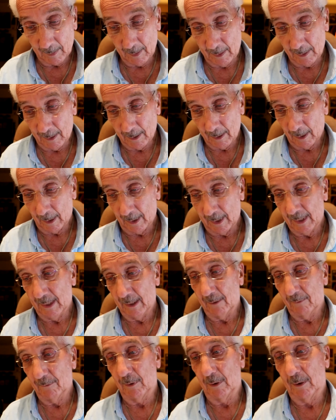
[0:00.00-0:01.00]
I
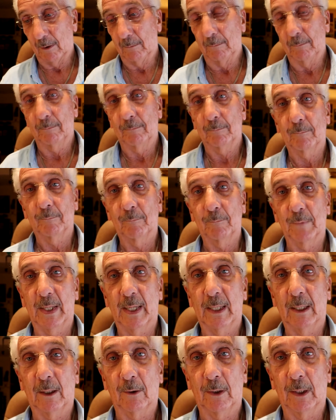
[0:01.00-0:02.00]
have,
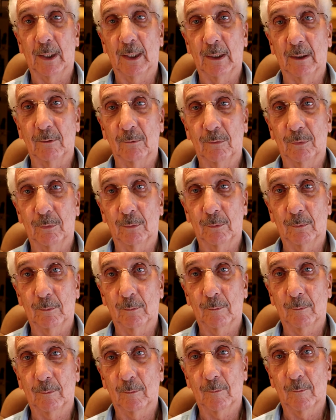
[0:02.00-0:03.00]
now I have
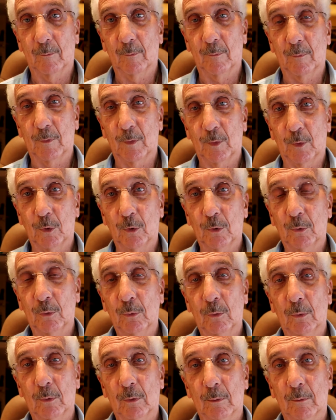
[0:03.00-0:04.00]

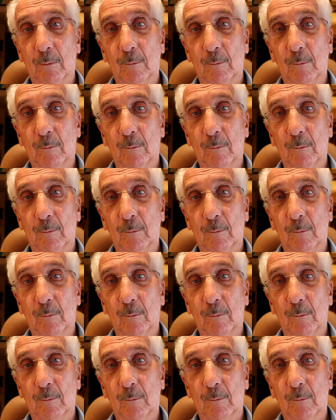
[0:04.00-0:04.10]
you,